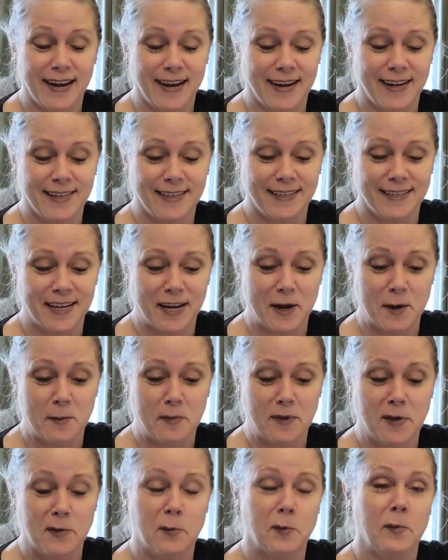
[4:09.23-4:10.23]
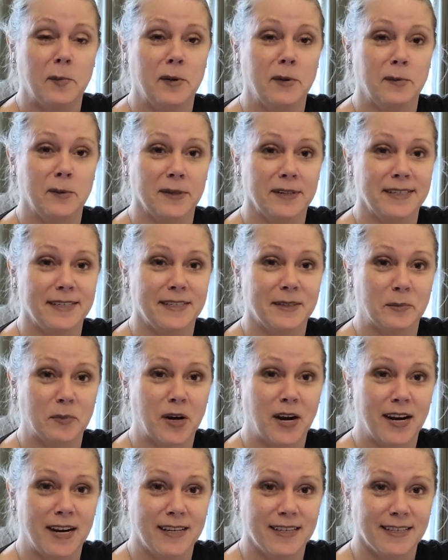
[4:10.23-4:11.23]
And, you will be really
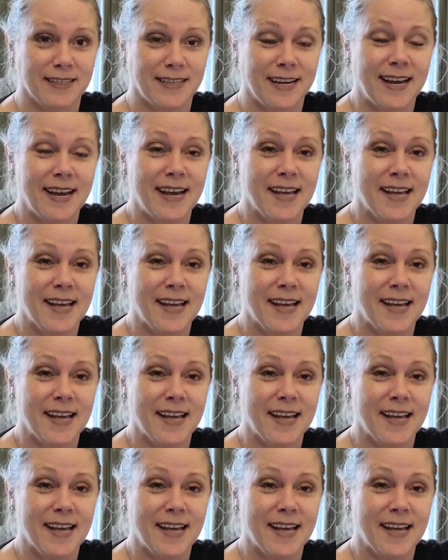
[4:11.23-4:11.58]
surprised.